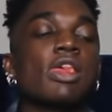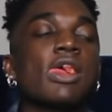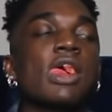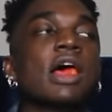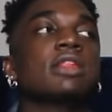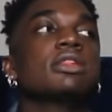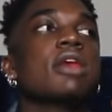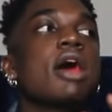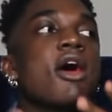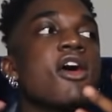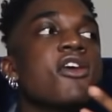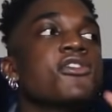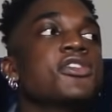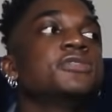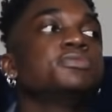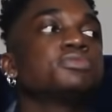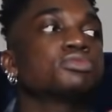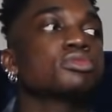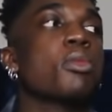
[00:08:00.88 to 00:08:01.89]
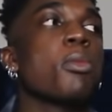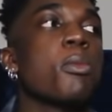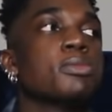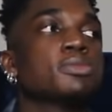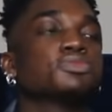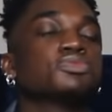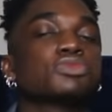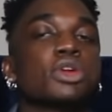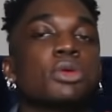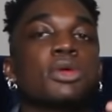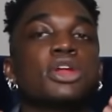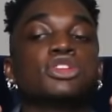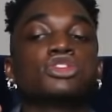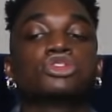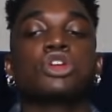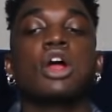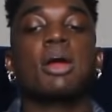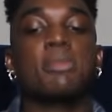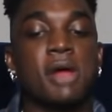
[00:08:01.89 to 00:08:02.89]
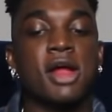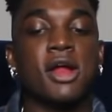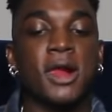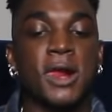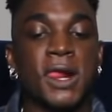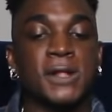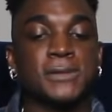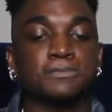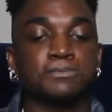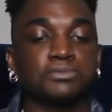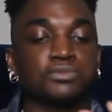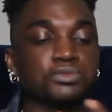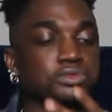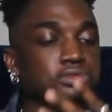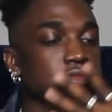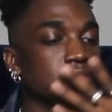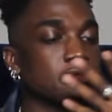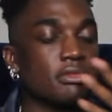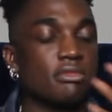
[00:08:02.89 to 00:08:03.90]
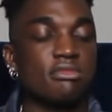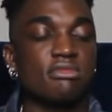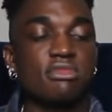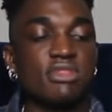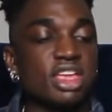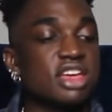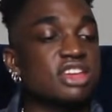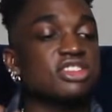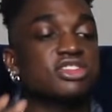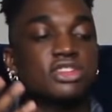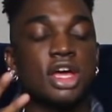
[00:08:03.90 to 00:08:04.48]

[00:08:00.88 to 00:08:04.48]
I love when a strawberry is